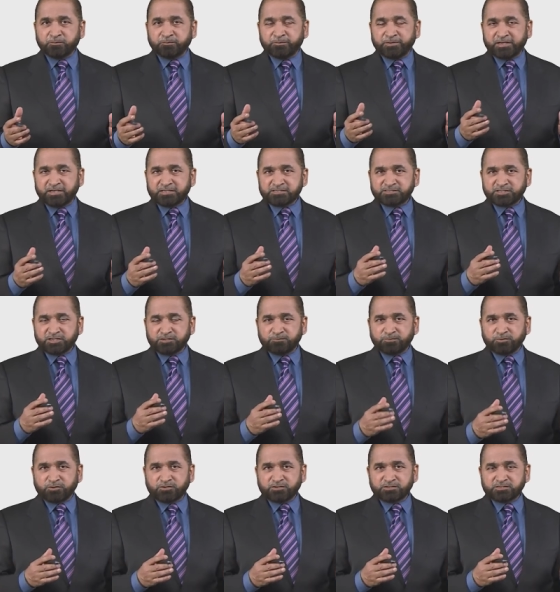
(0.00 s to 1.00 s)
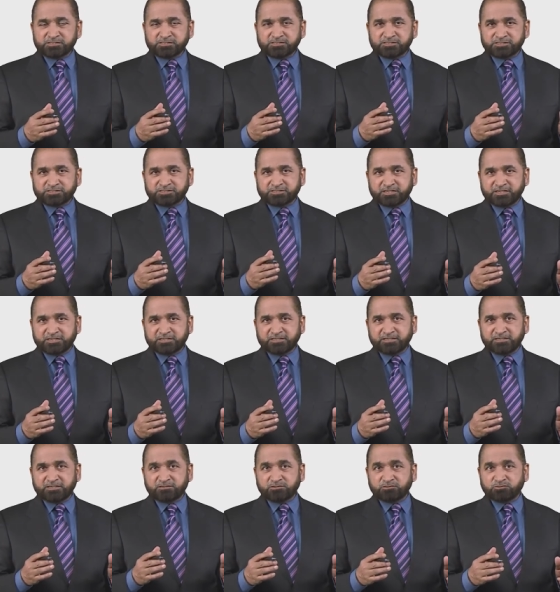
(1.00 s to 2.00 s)
based upon
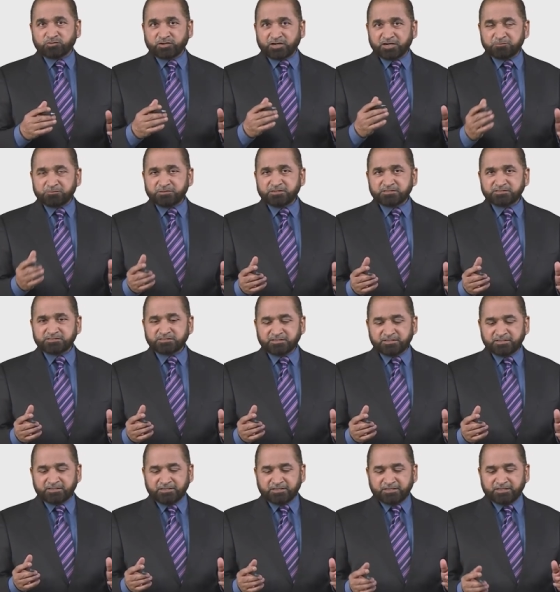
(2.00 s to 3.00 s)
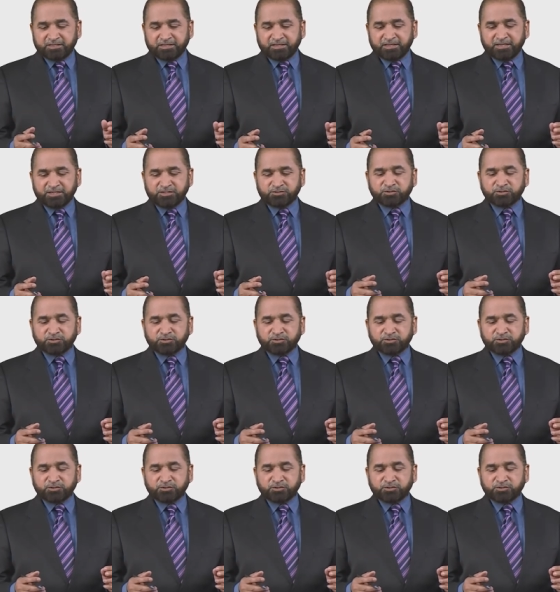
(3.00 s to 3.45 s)
certain requirements and